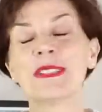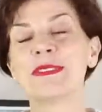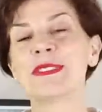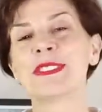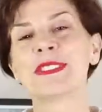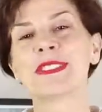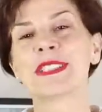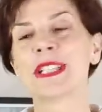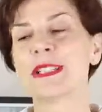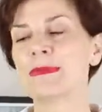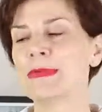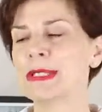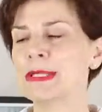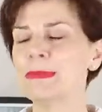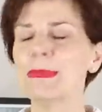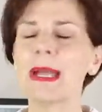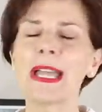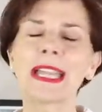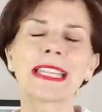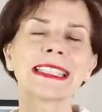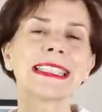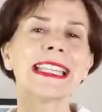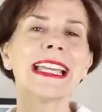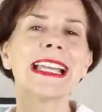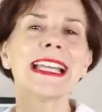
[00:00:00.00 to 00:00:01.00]
of you tell me,
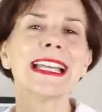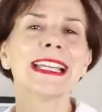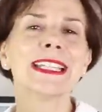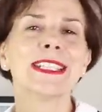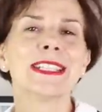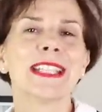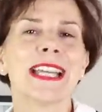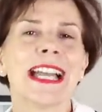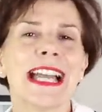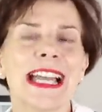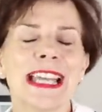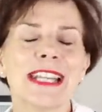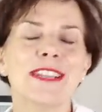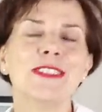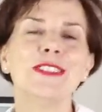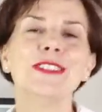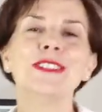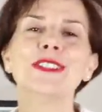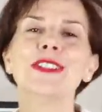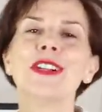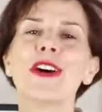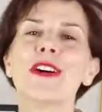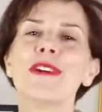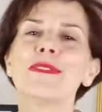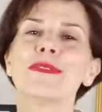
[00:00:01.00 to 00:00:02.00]
Marie-Anne, I
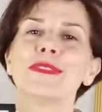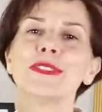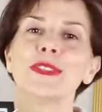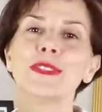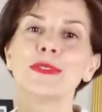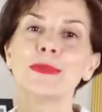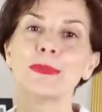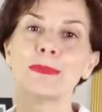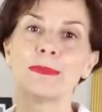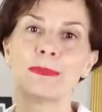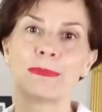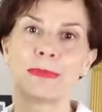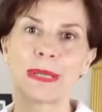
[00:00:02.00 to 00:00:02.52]
love your